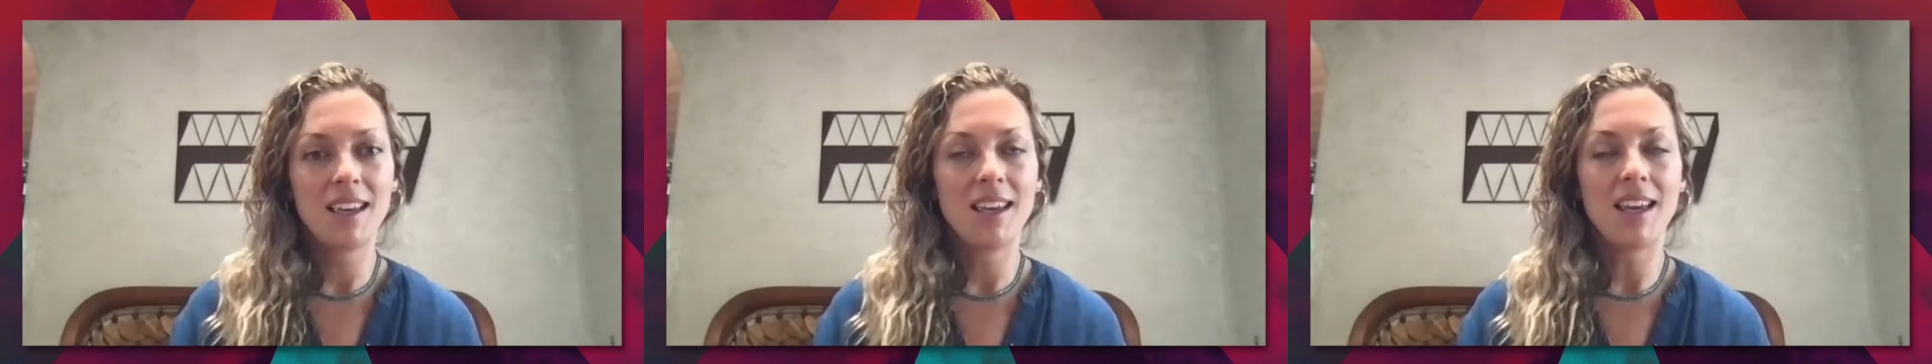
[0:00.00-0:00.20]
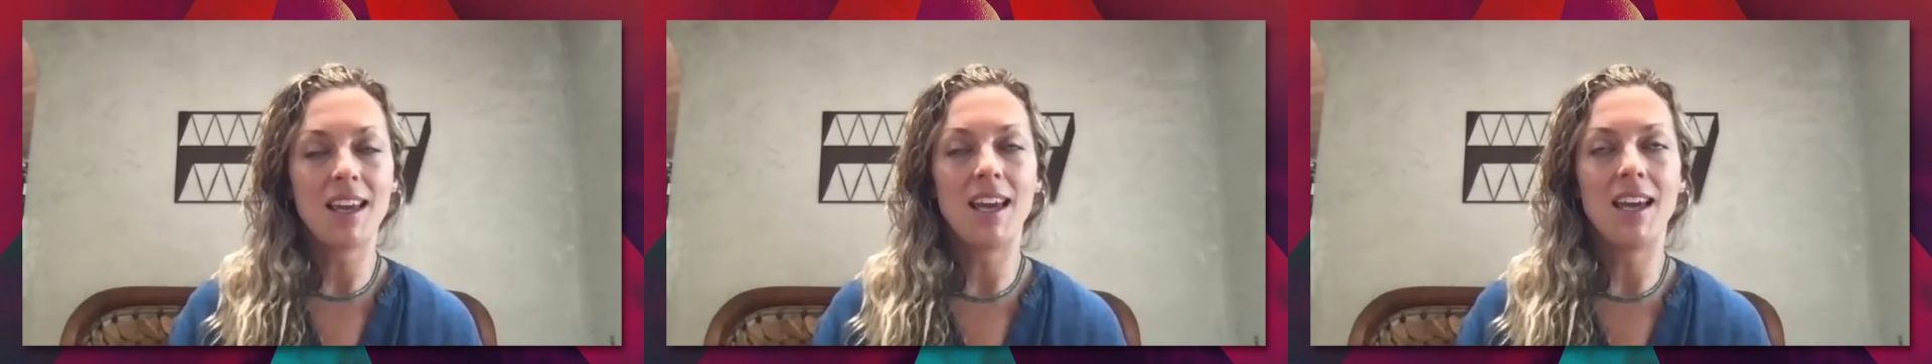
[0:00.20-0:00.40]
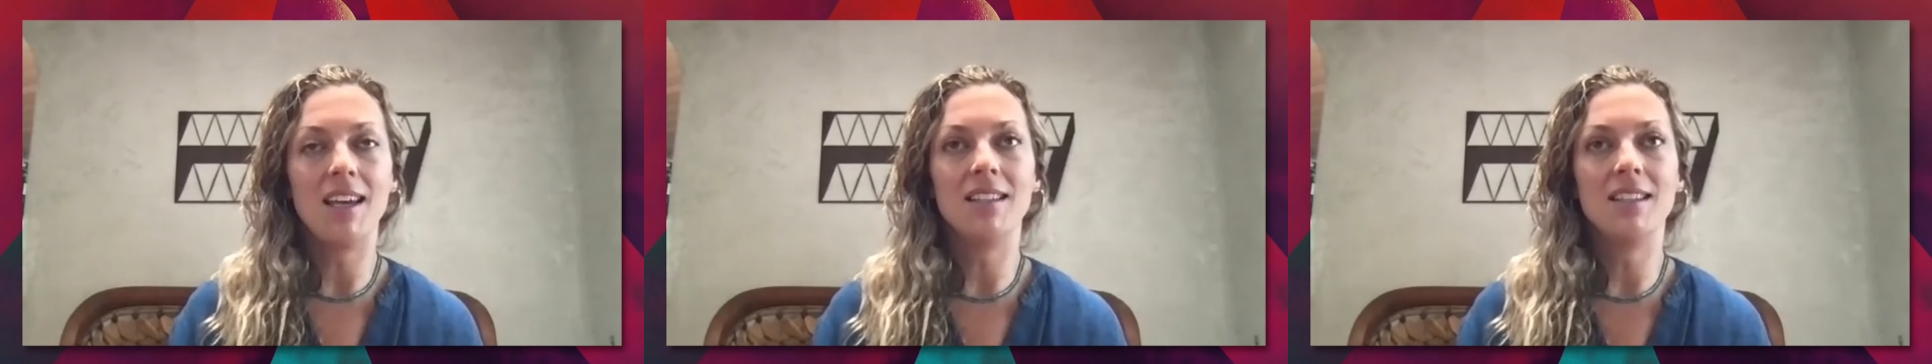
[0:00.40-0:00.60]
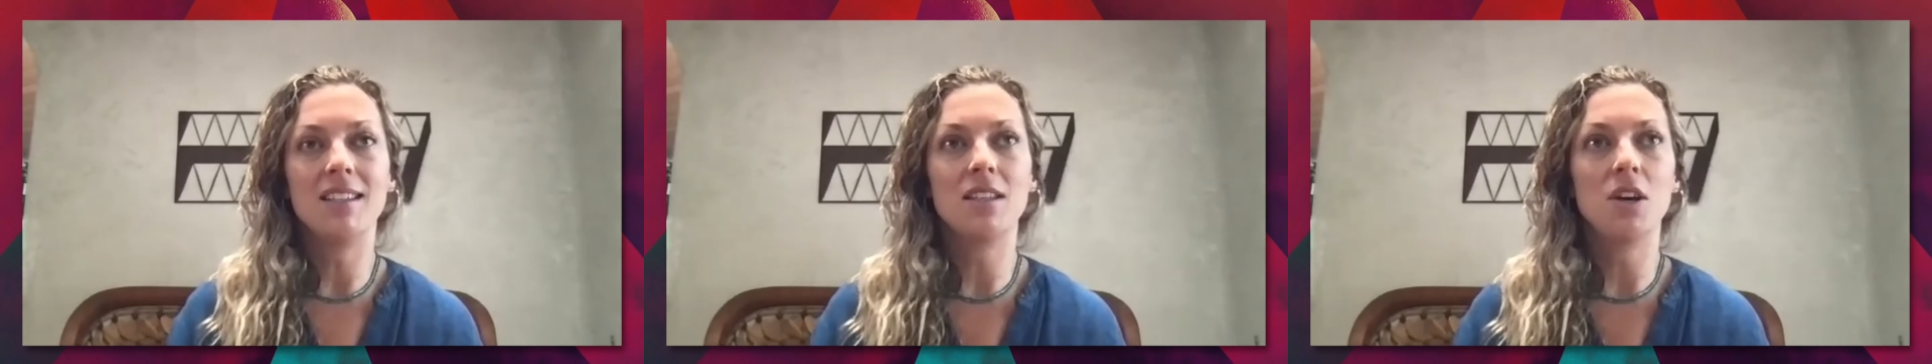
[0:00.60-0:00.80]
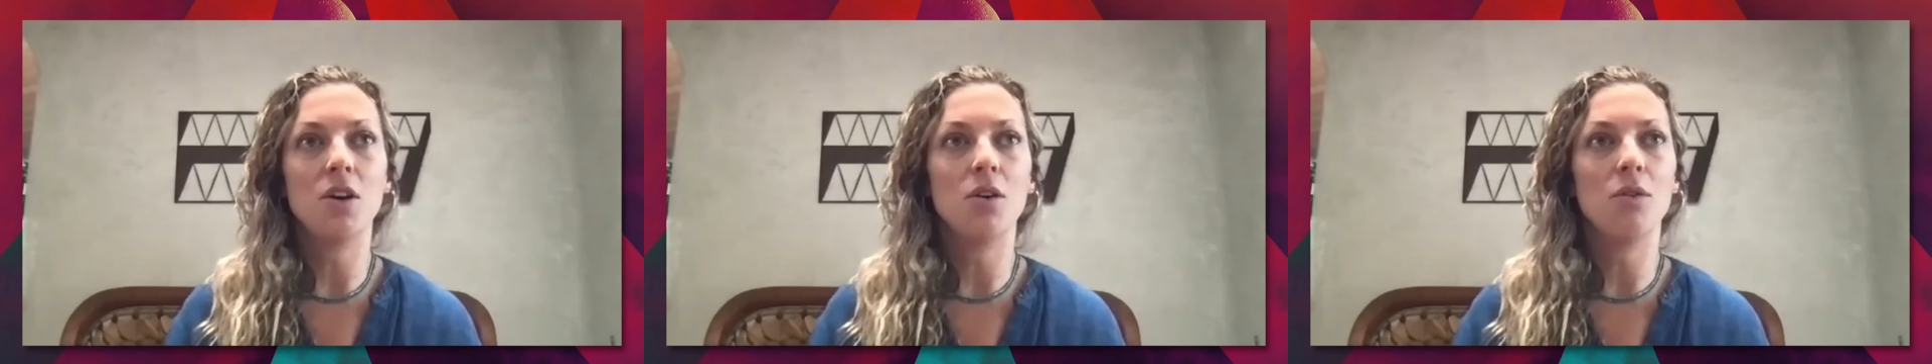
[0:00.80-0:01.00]
And
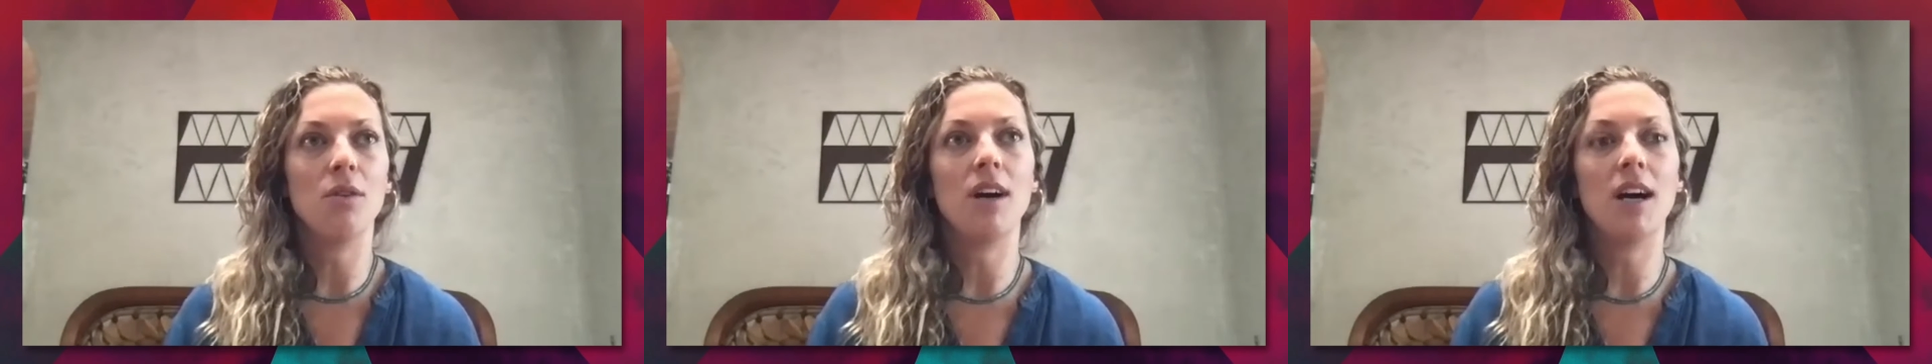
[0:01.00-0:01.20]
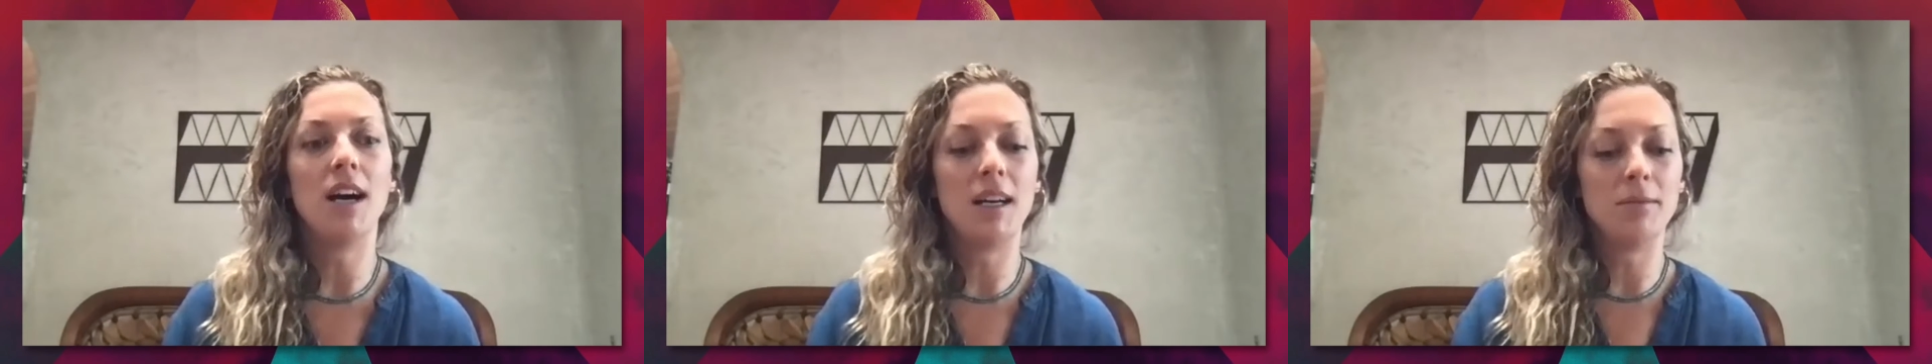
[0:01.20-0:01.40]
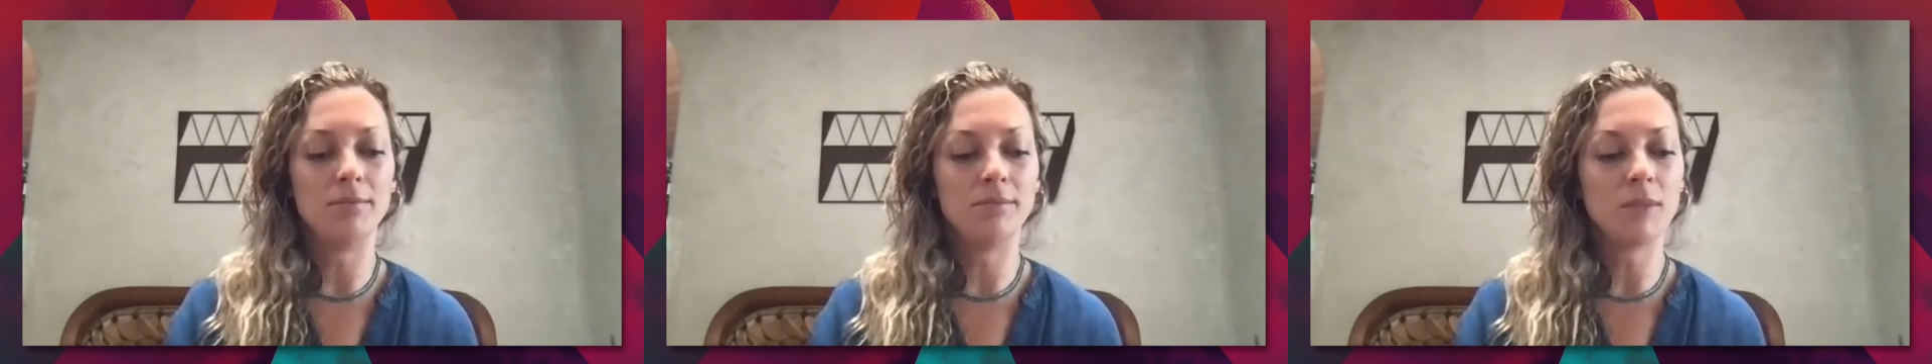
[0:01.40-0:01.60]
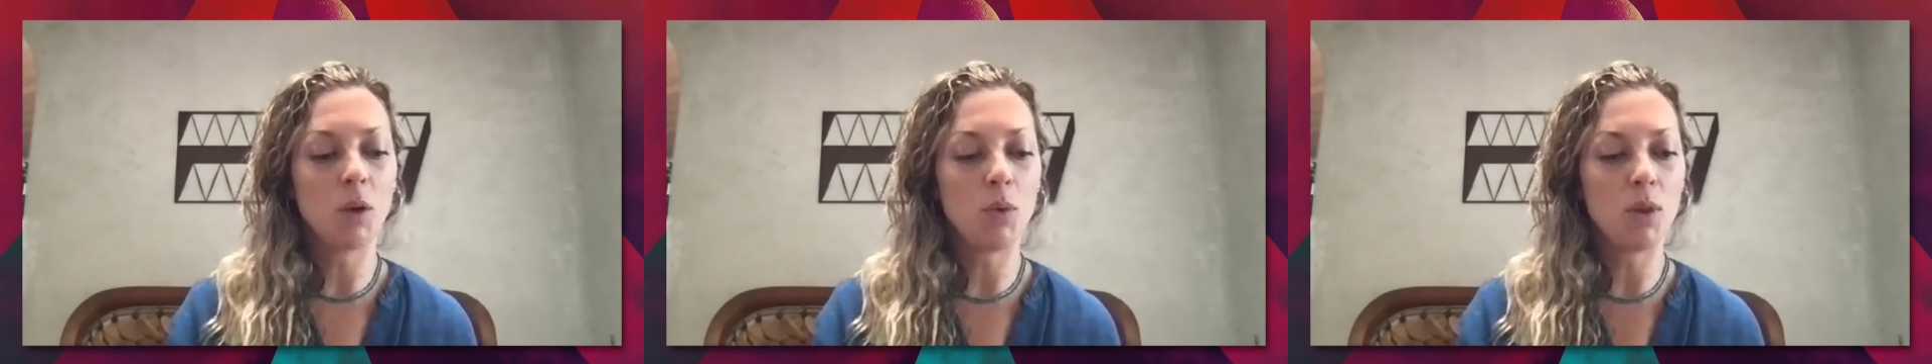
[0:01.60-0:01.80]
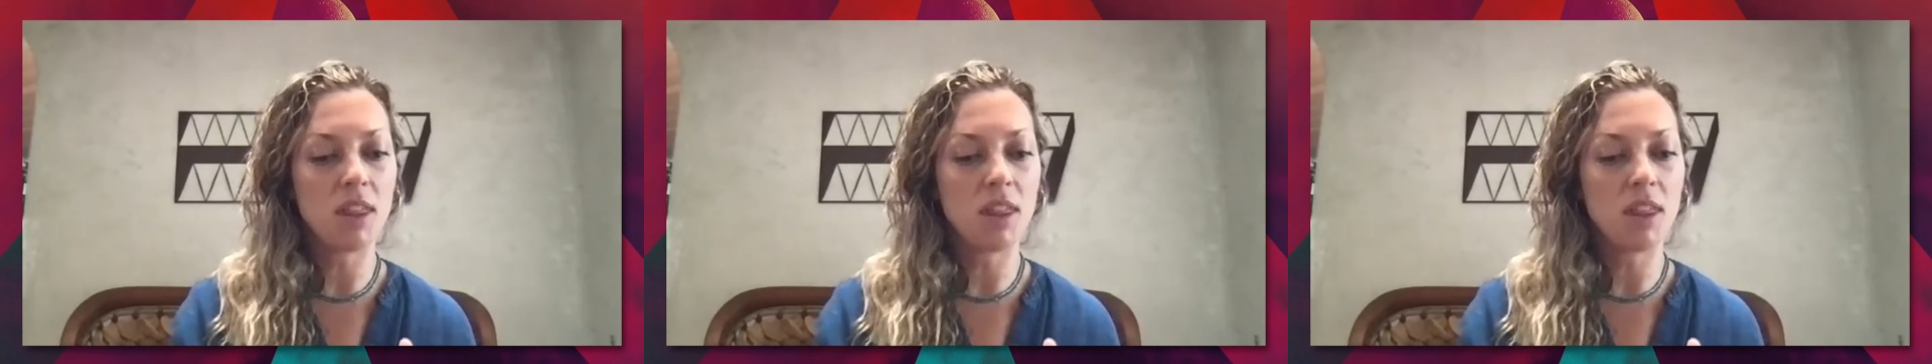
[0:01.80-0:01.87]
so with